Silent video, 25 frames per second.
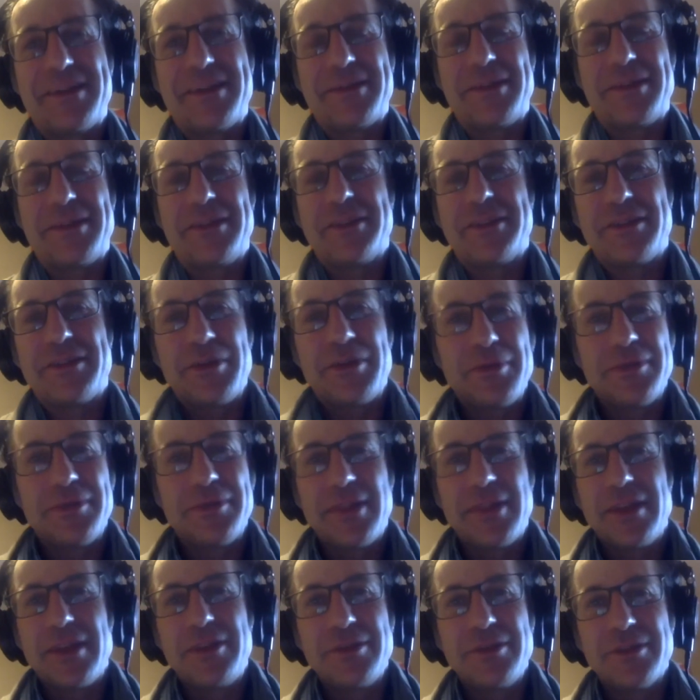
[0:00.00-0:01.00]
And so
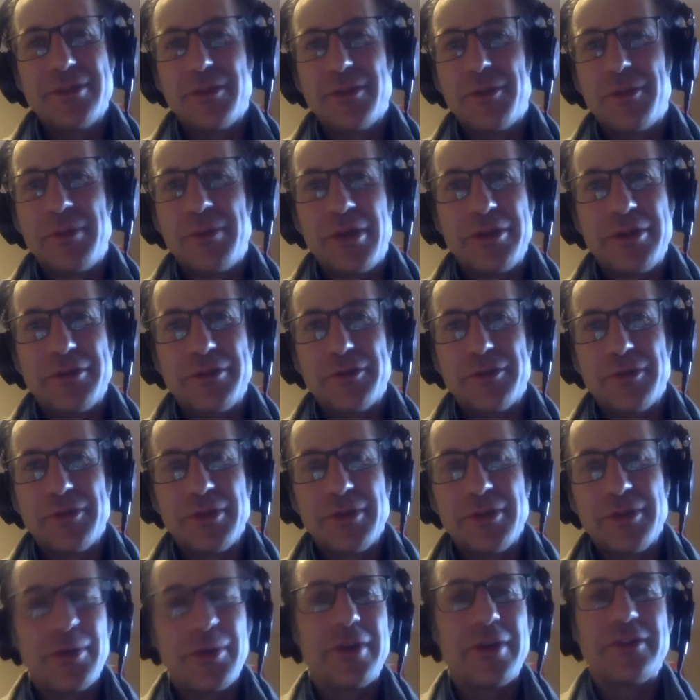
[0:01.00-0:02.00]
thank you so much for
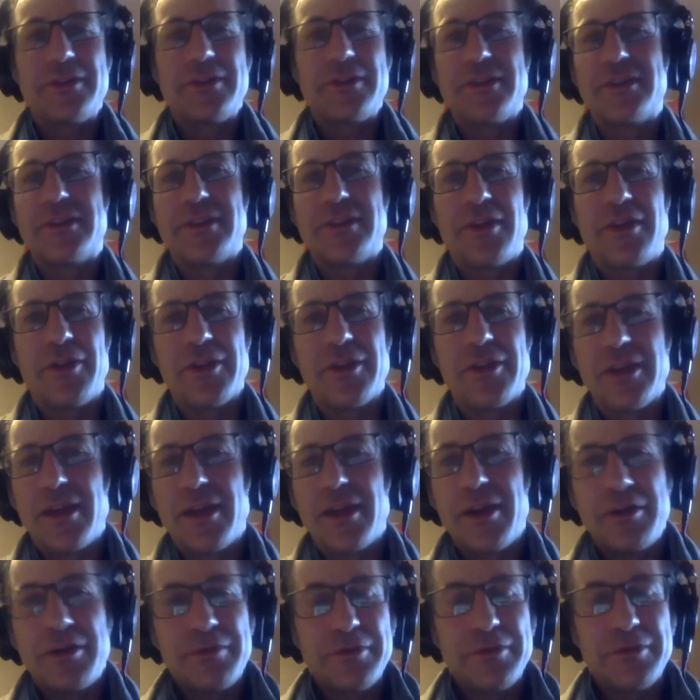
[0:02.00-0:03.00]
the questions and all the
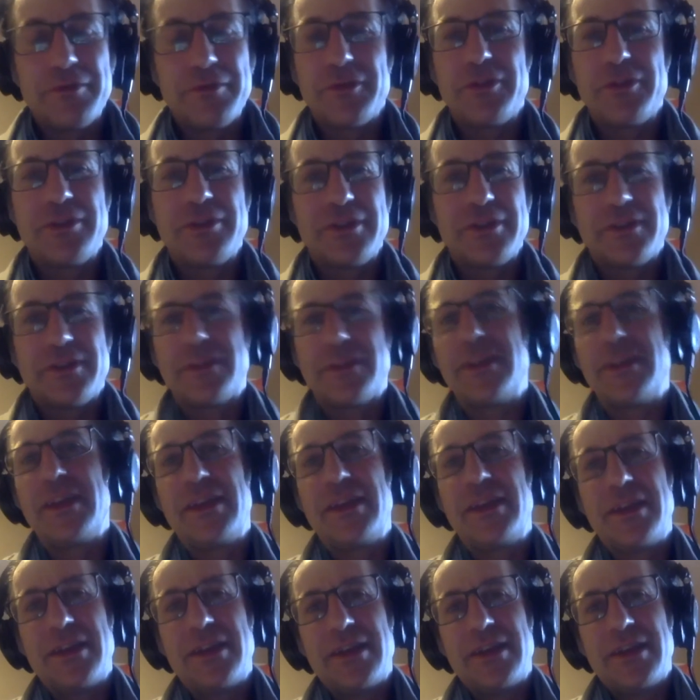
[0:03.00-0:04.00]
love and for just
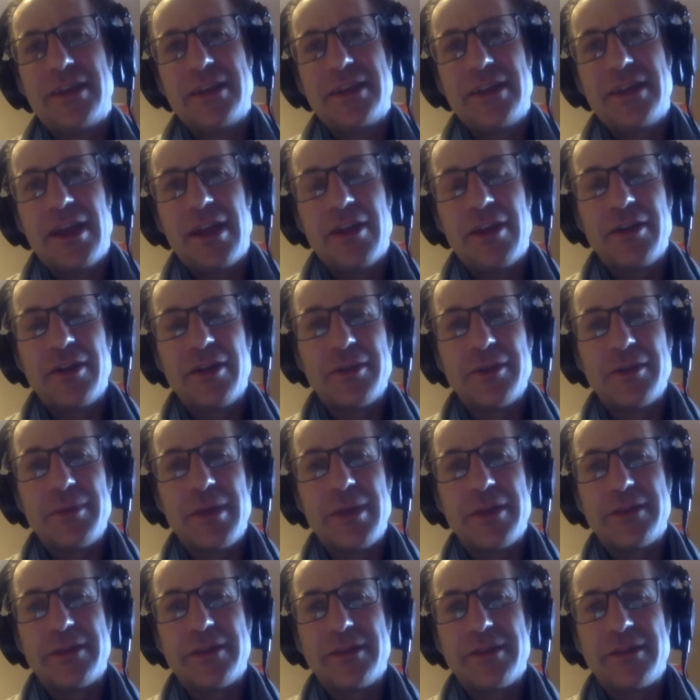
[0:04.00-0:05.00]
carrying the
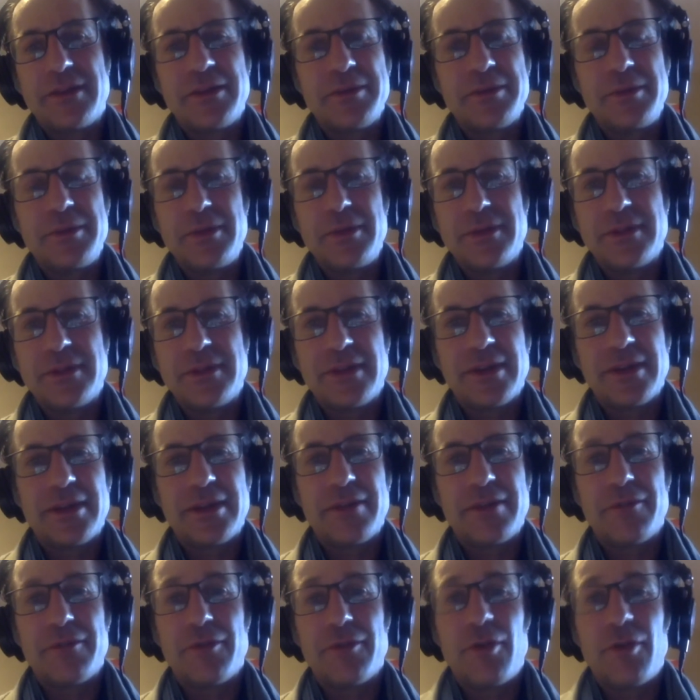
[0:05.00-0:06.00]
medicine of the music
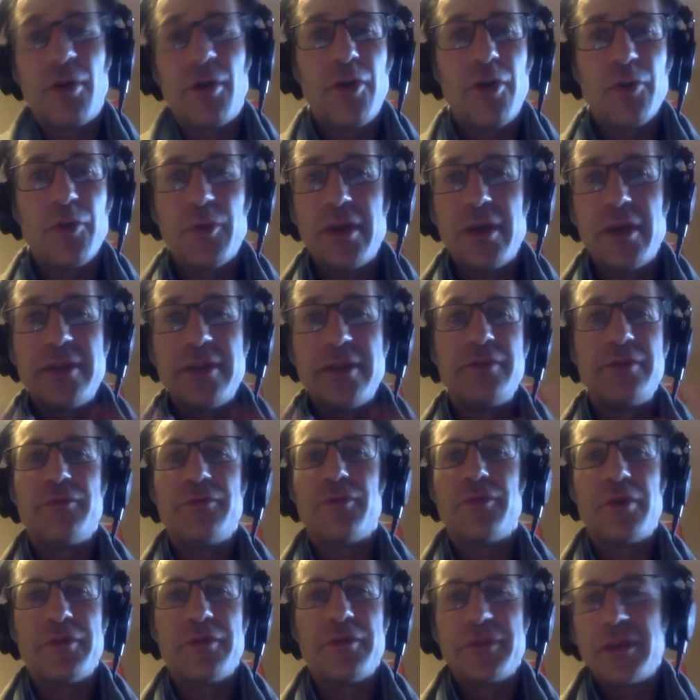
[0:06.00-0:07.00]
and for all the ways you've
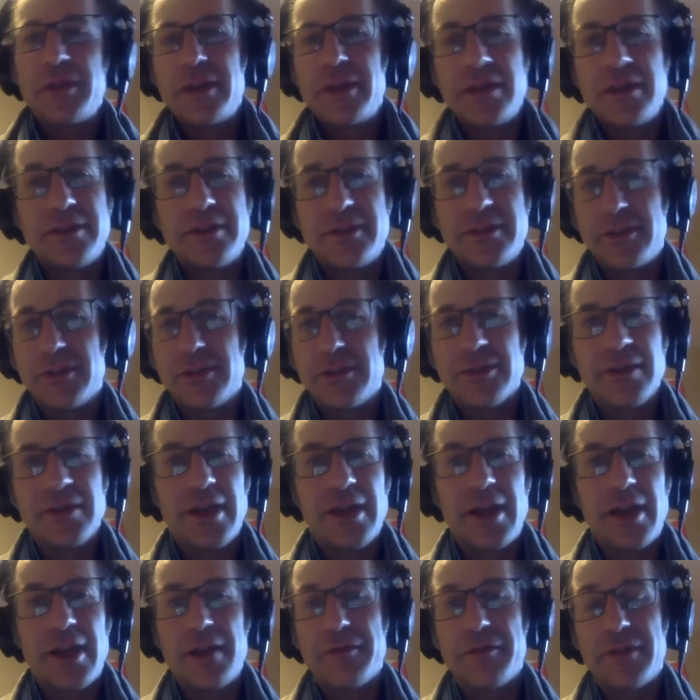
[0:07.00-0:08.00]
woven it into your
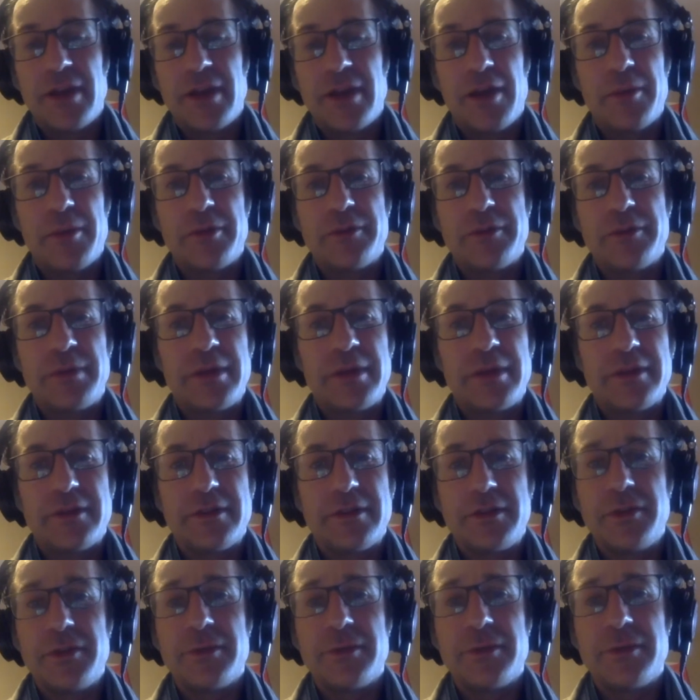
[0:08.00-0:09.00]
life and how much
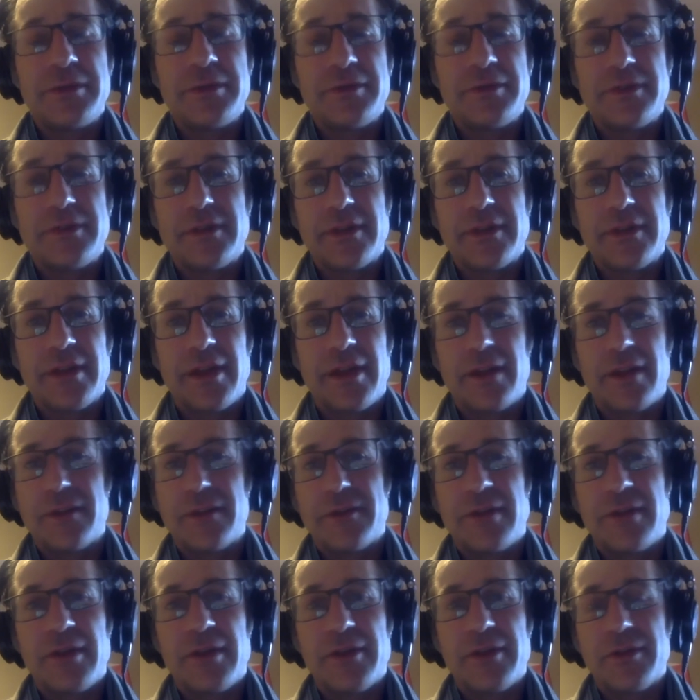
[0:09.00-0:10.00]
medicine you weave into the lives
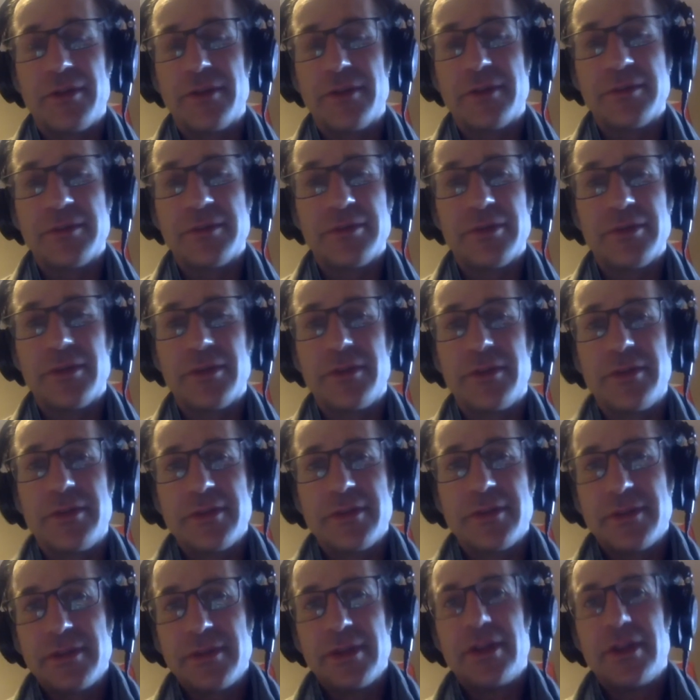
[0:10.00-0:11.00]
of others. It really
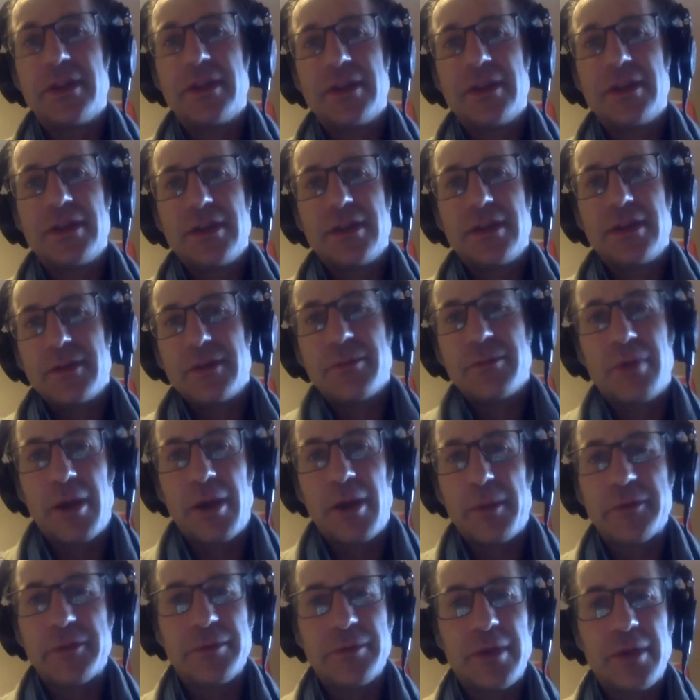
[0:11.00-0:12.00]
just
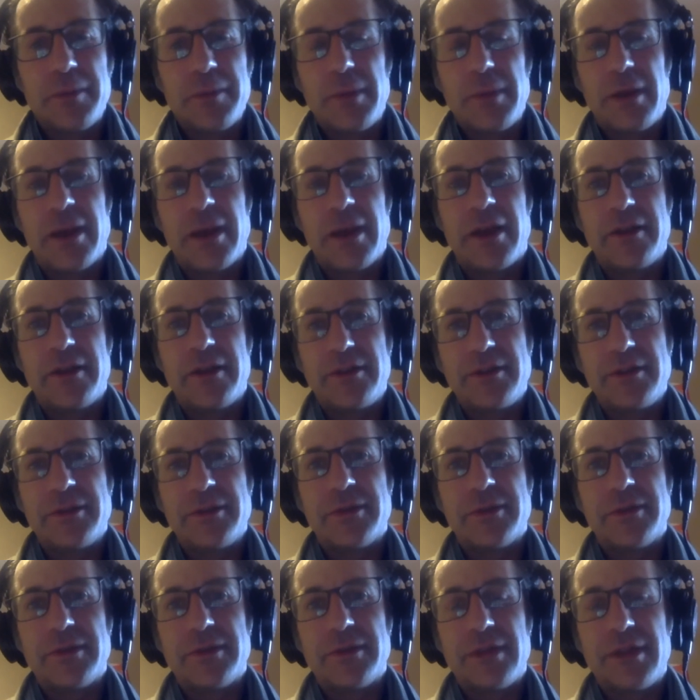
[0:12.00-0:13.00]
props right back at you.
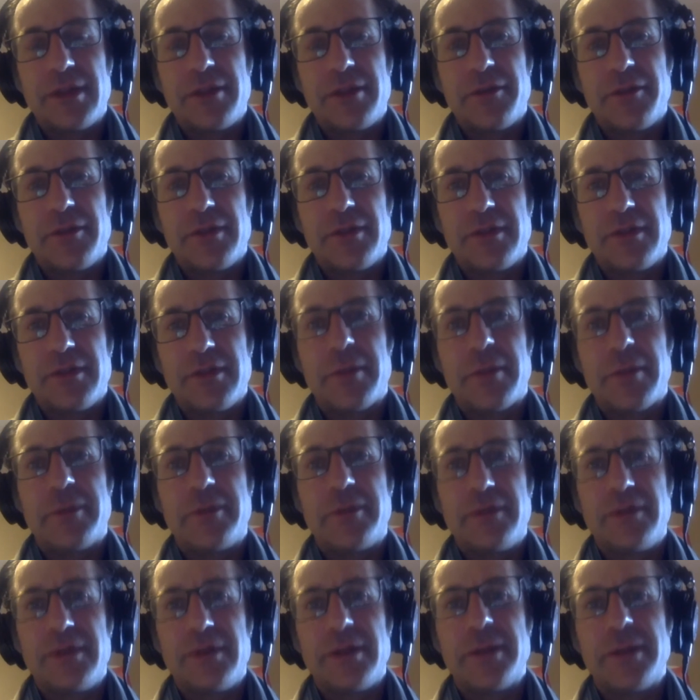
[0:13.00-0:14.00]
And thank you for this
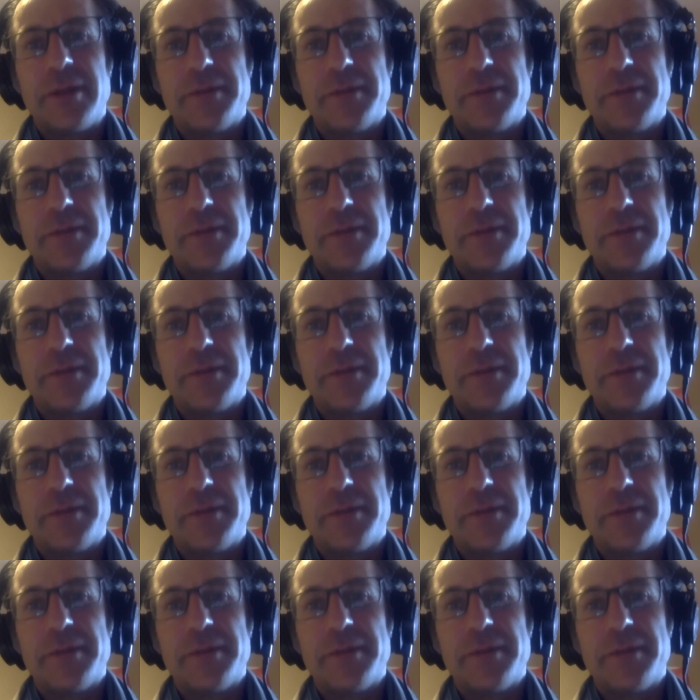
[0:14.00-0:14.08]
opportunity.